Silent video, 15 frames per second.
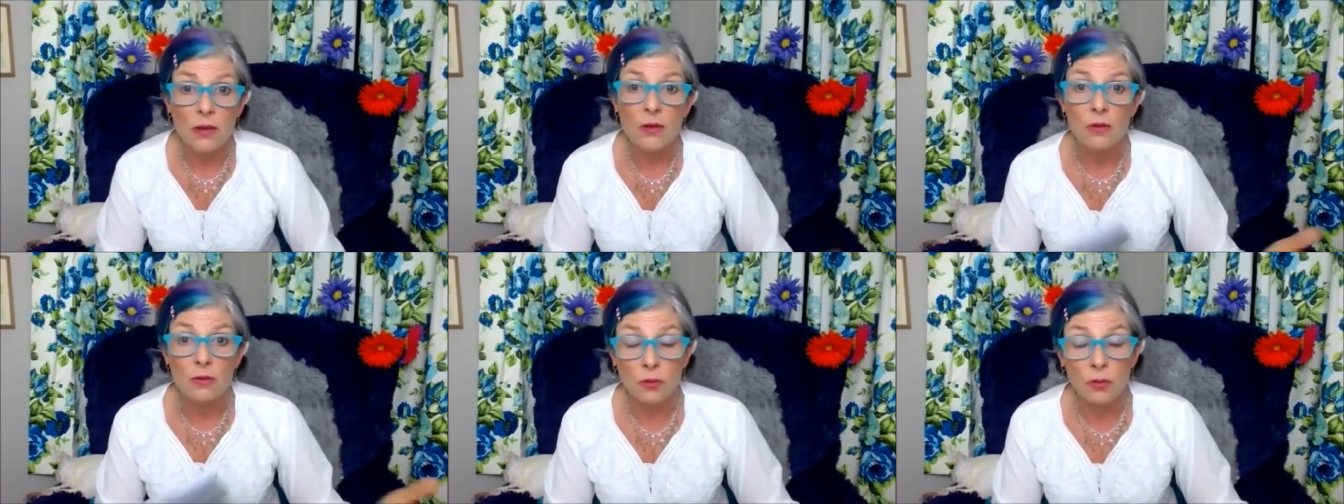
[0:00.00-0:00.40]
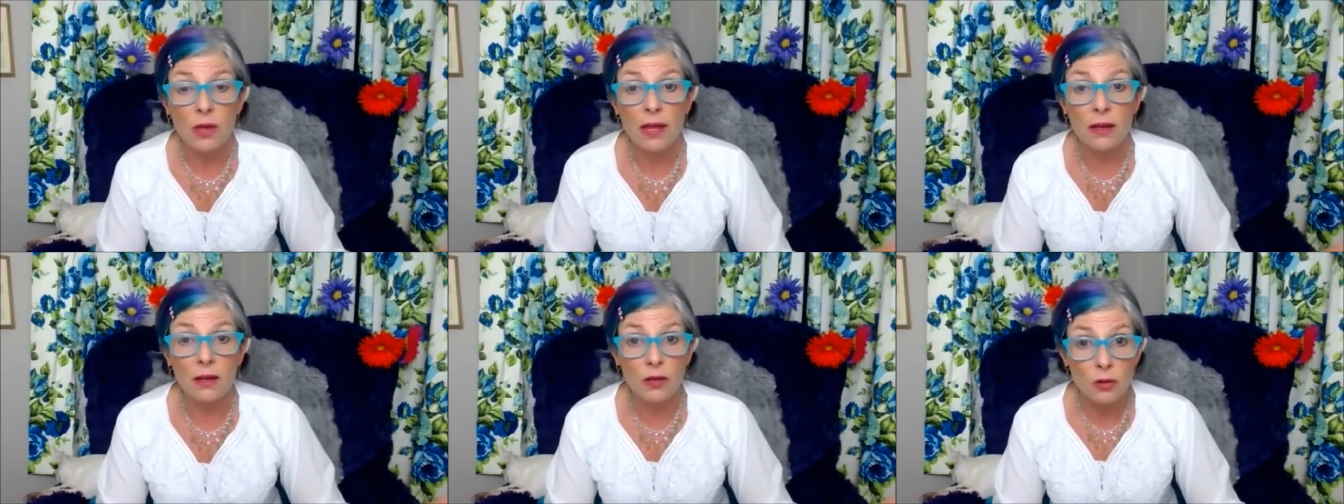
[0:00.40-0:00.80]
so
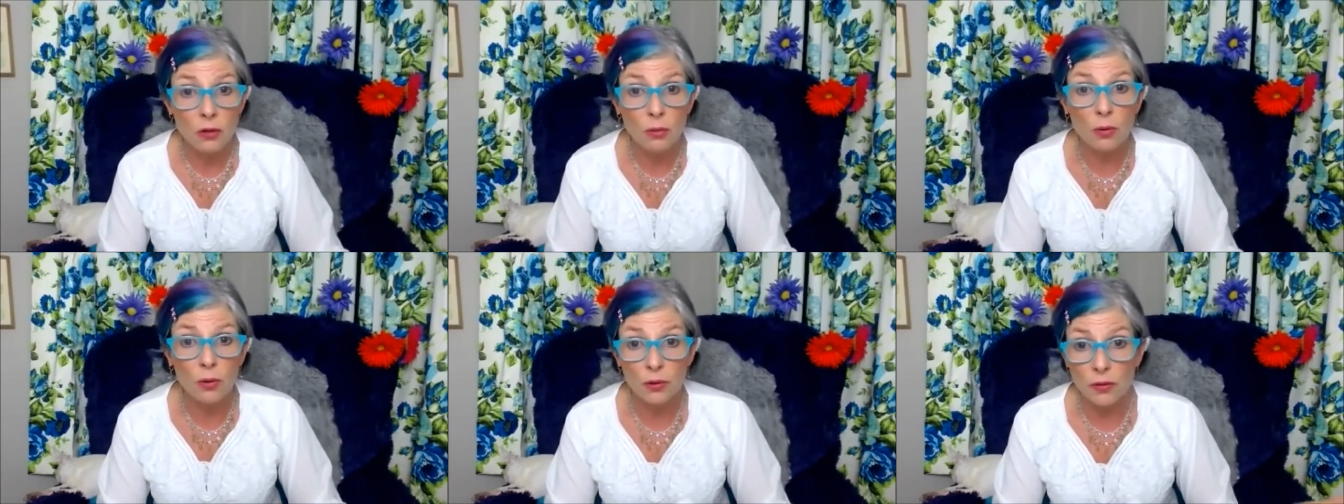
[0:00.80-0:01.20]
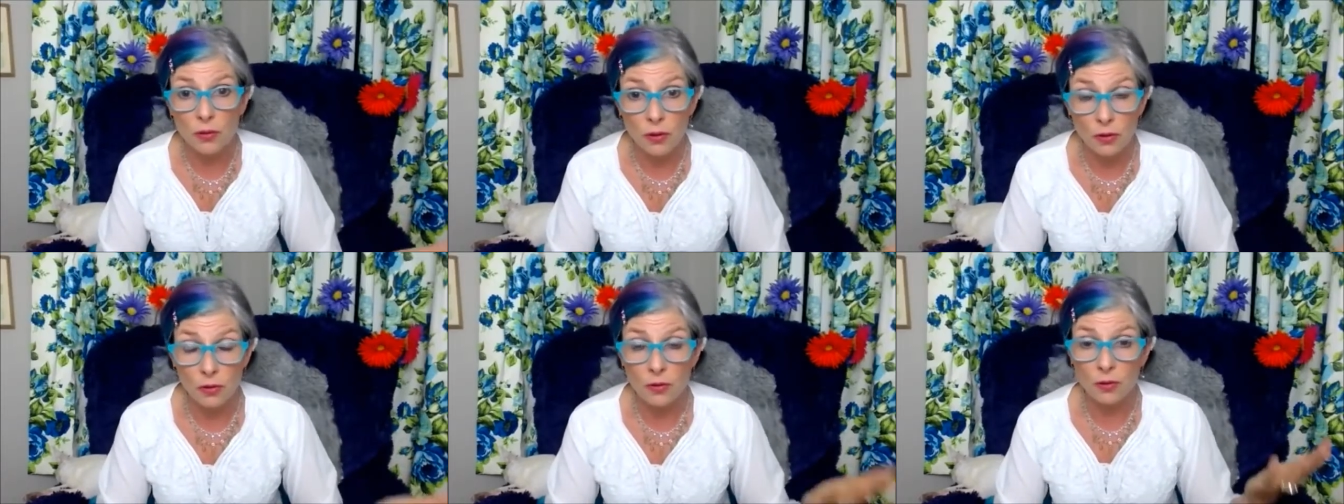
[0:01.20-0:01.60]
that you are
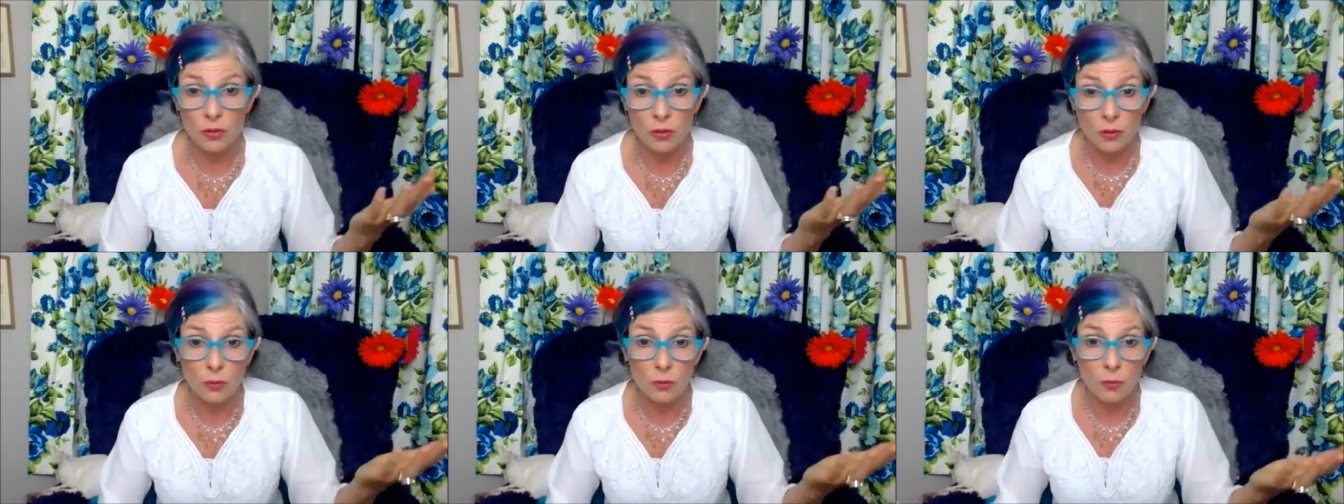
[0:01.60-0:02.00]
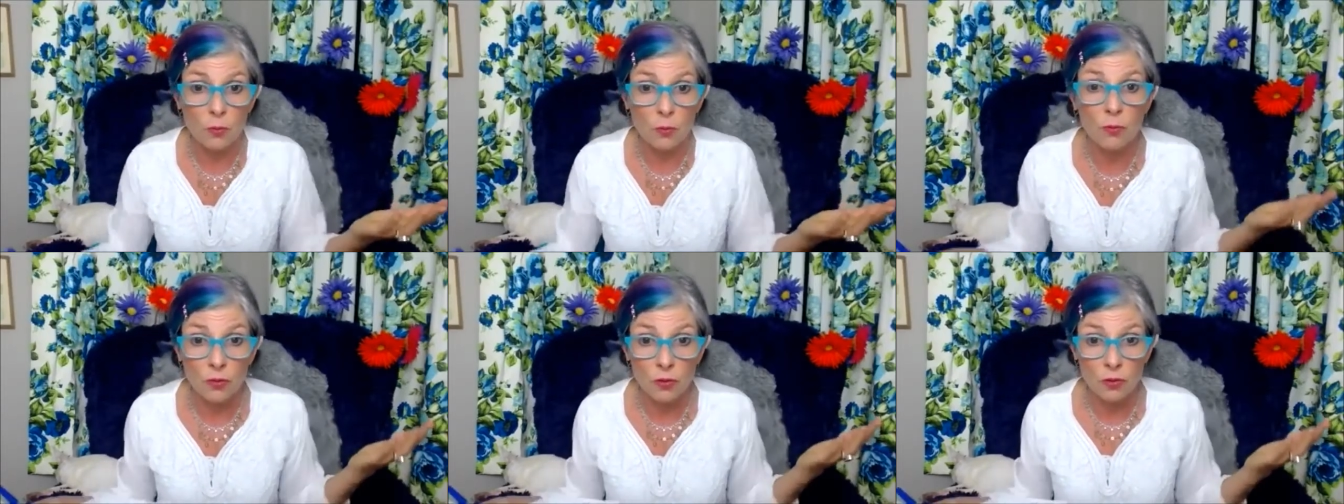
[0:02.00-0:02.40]
the
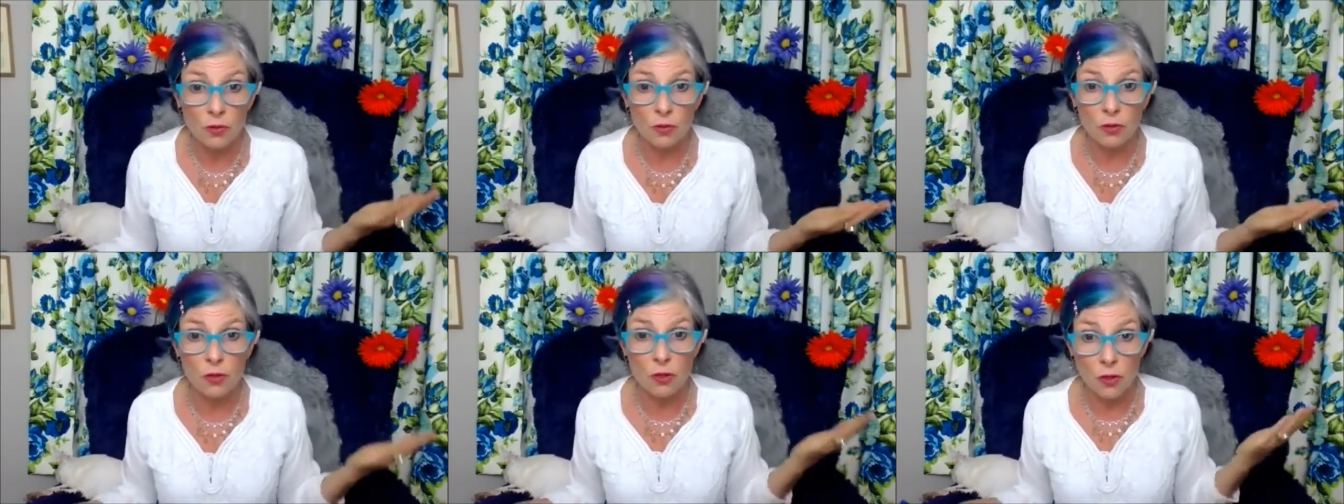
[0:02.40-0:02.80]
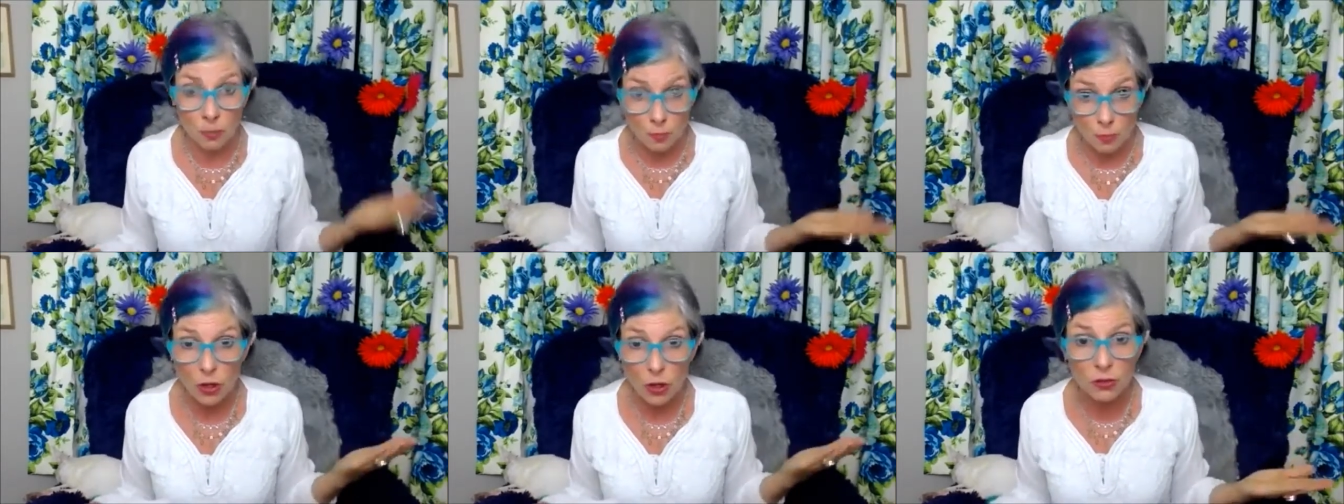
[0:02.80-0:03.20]
the the
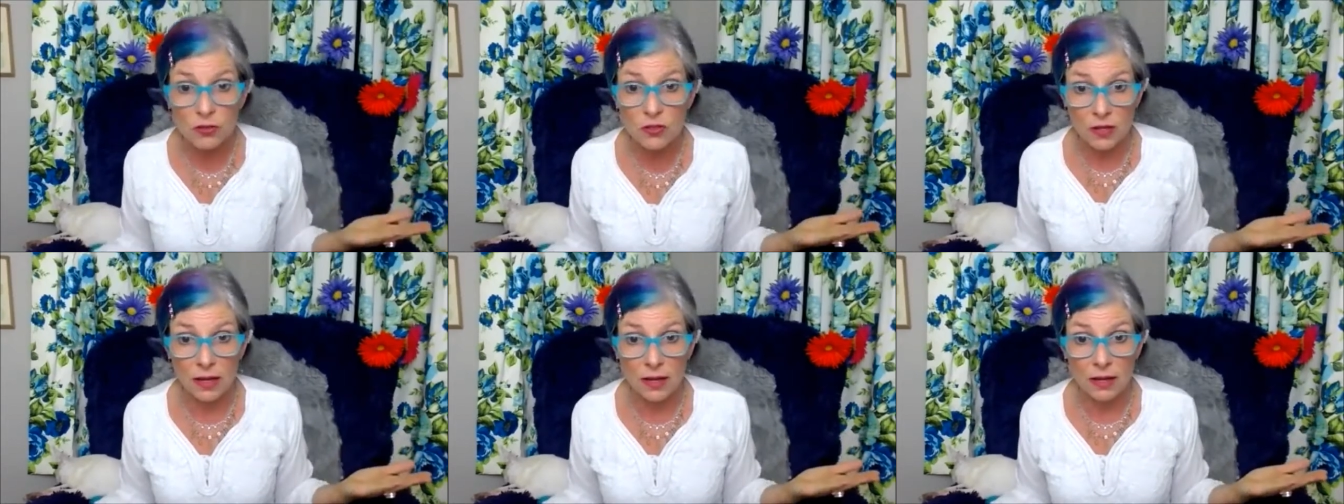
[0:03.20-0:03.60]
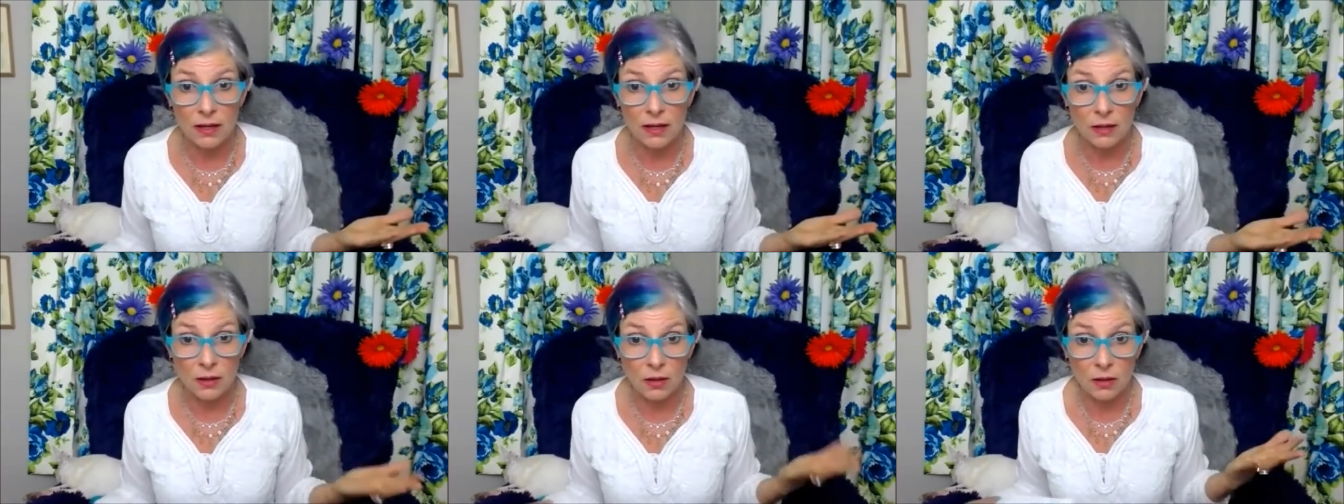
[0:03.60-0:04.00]

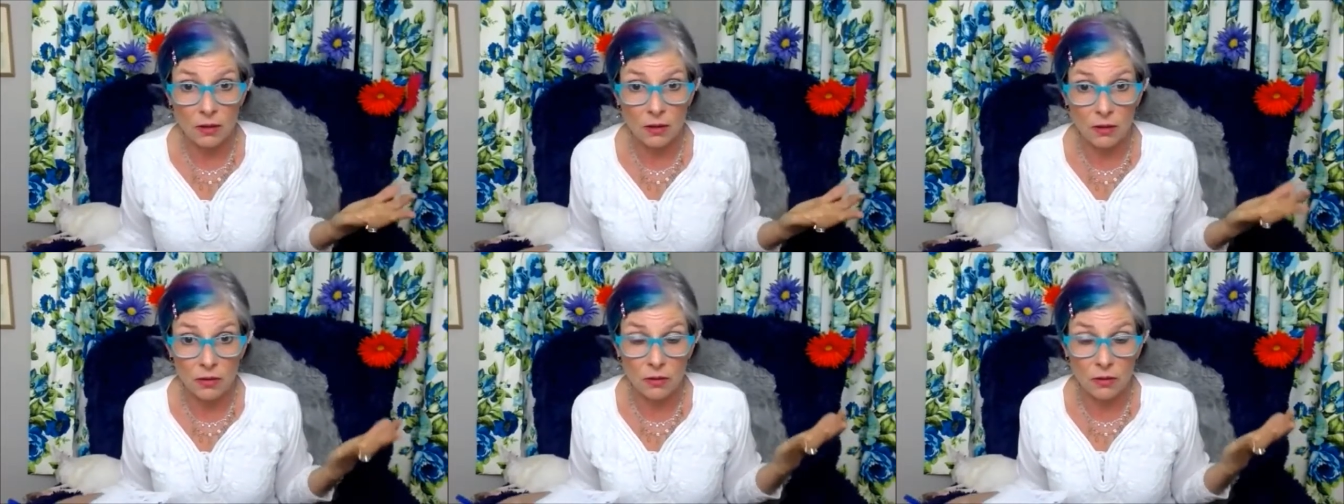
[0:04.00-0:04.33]
person the